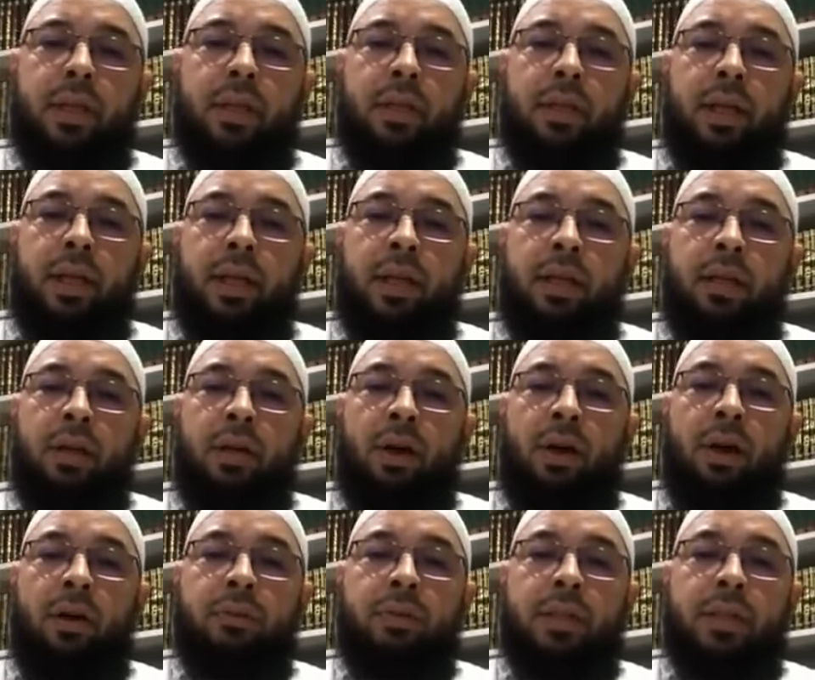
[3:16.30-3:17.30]
then
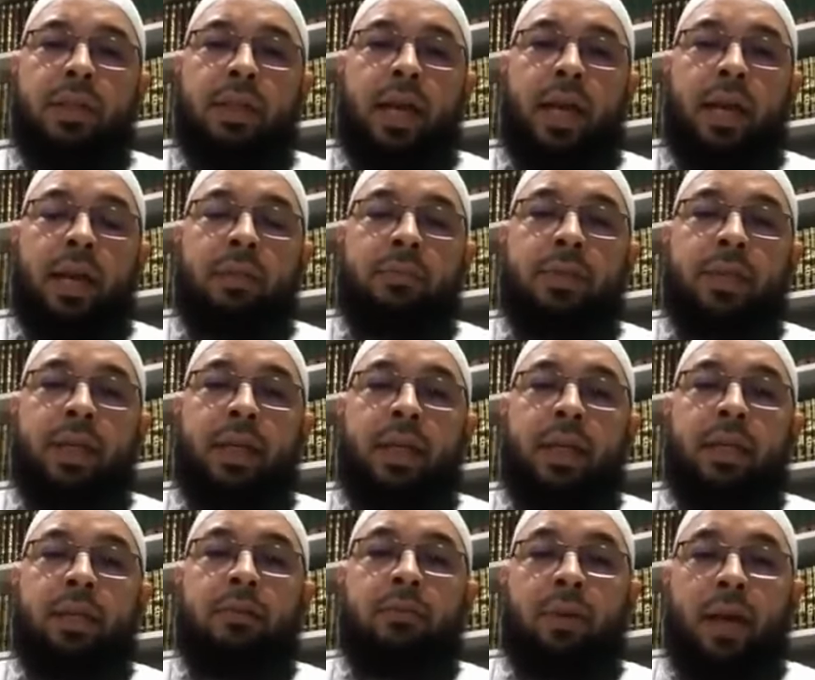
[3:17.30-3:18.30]
oftentimes
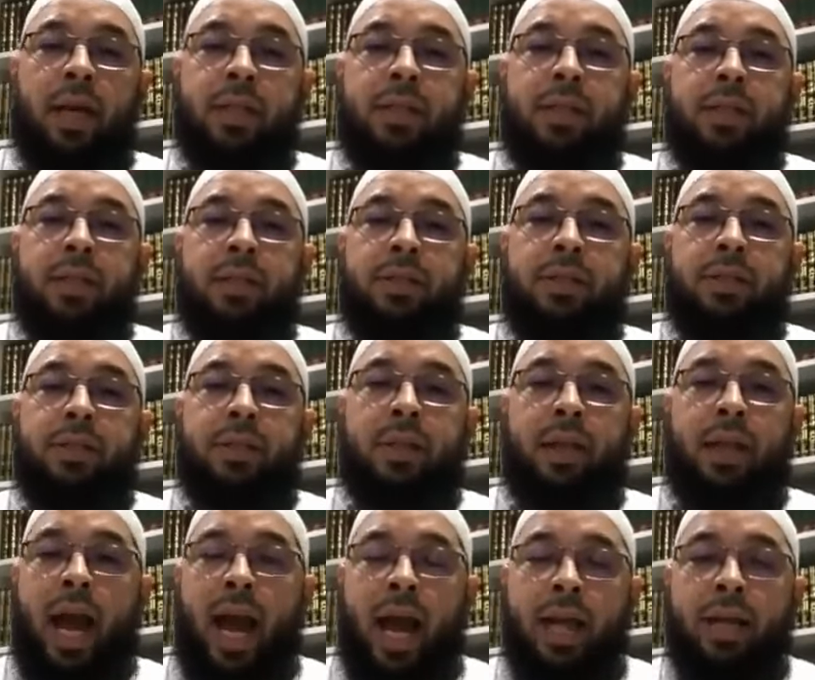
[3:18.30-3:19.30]
the rest is
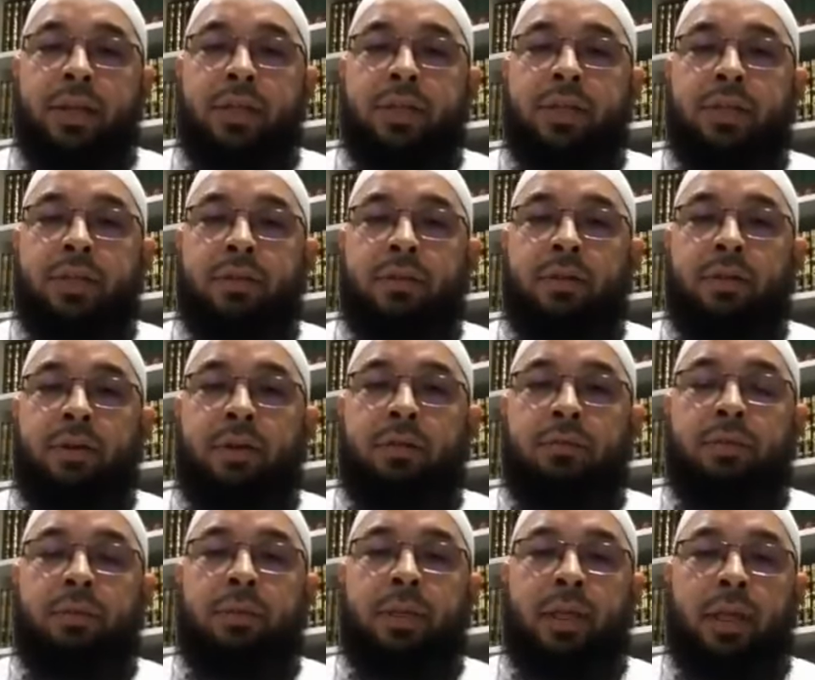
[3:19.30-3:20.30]
the guidance, you know,
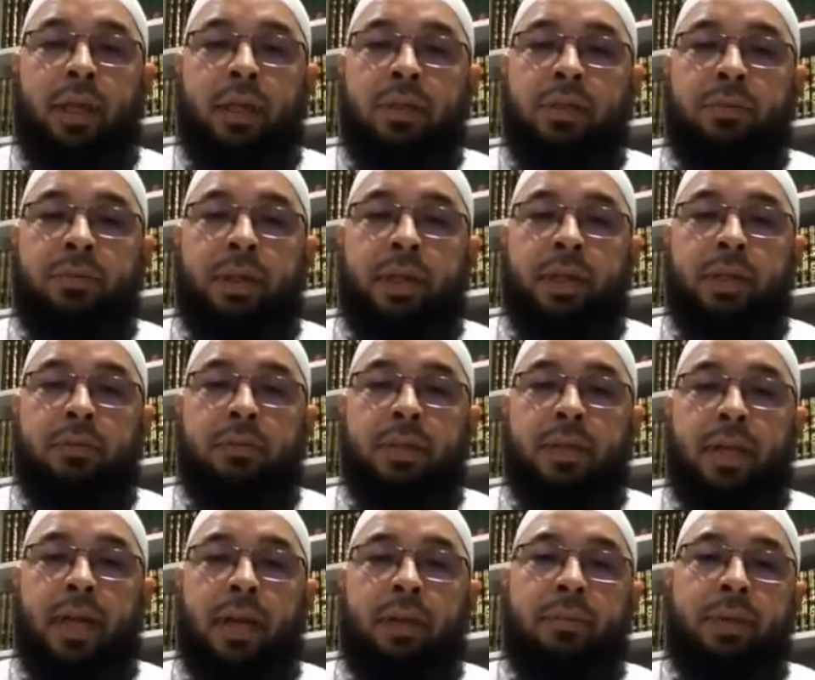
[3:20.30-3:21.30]
from Allah subhanahu wa
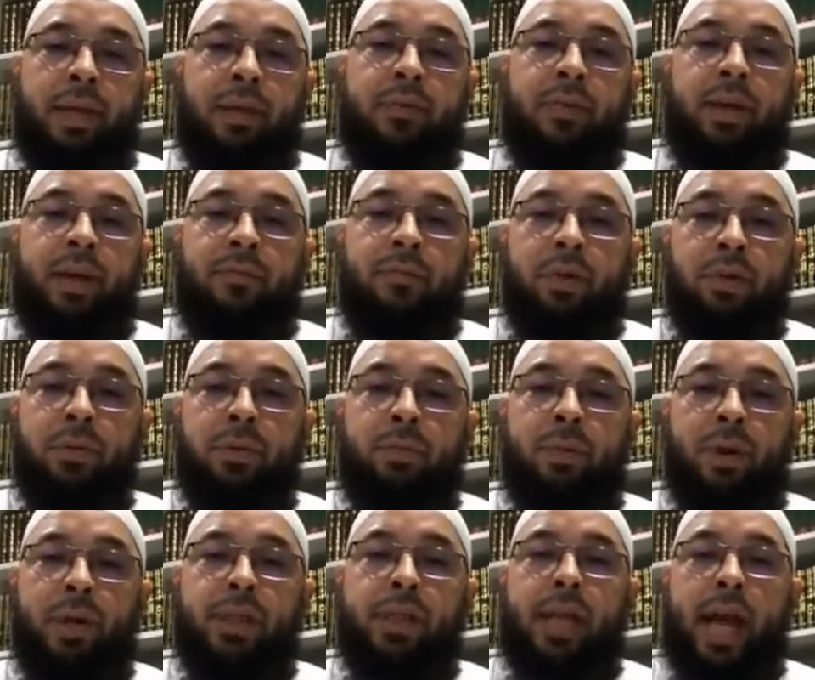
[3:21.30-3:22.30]
ta'ala. I mean, even that first
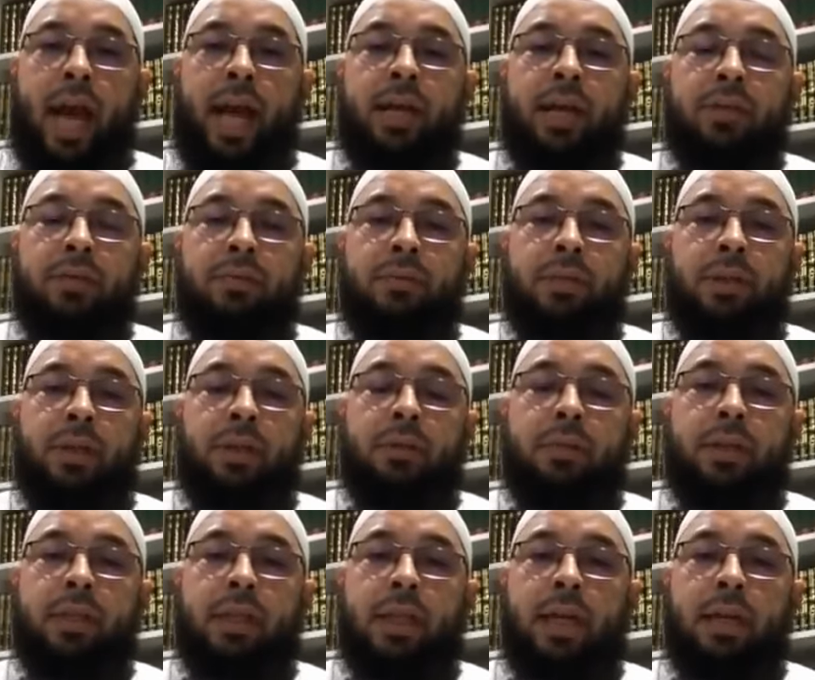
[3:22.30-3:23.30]
part is guidance from Allah
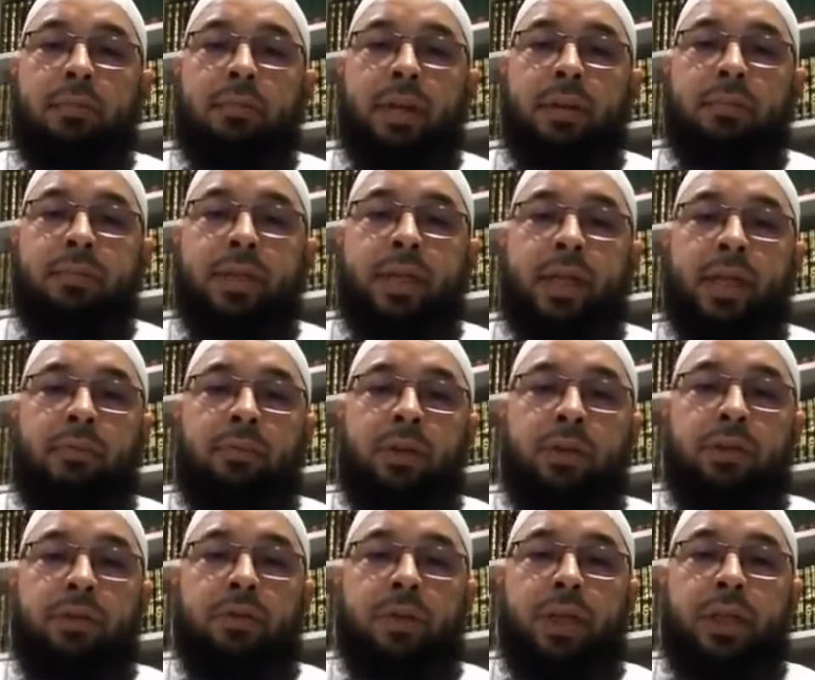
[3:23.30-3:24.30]
subhanahu wa ta'ala. But I'm saying that
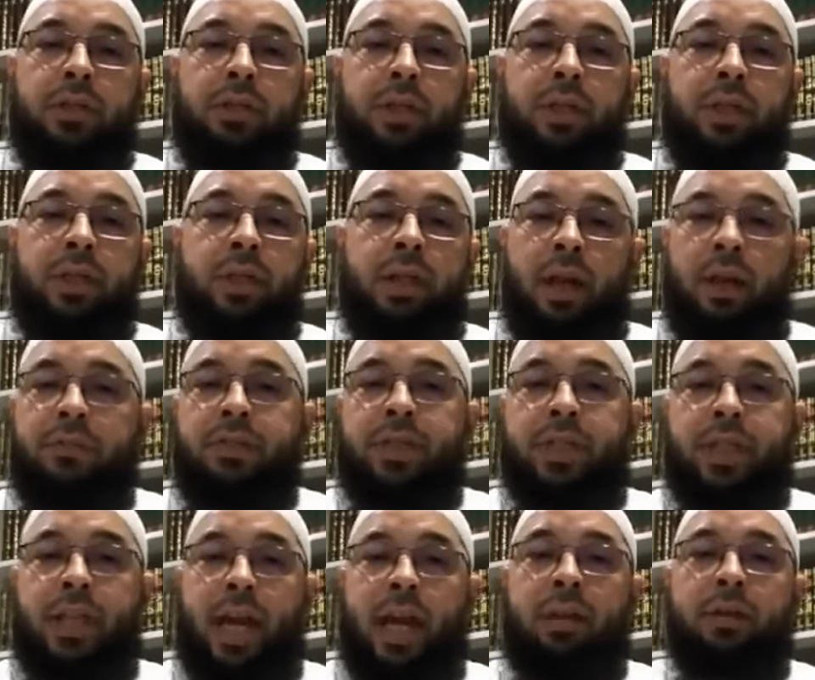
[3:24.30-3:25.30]
once you get your
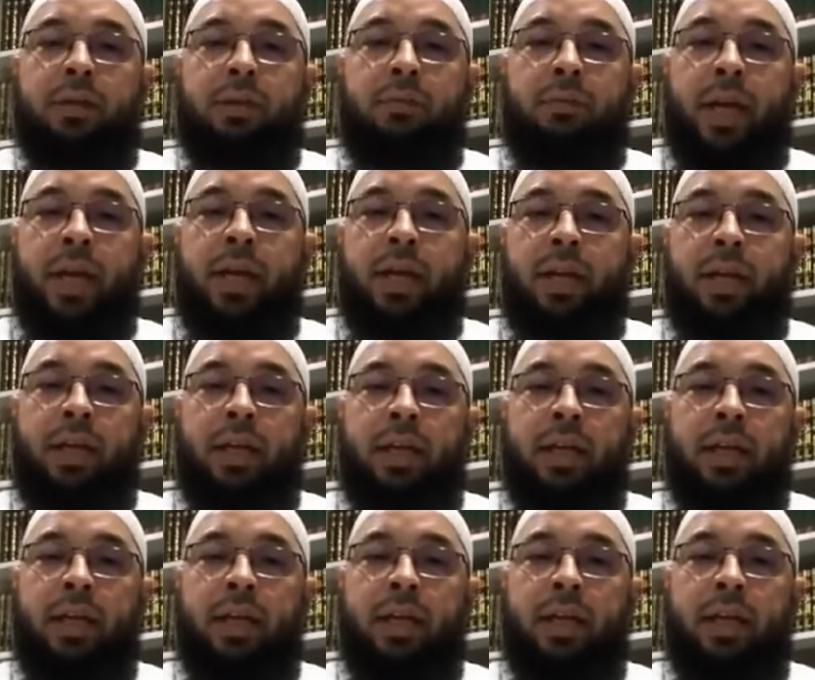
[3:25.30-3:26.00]
nafs out the way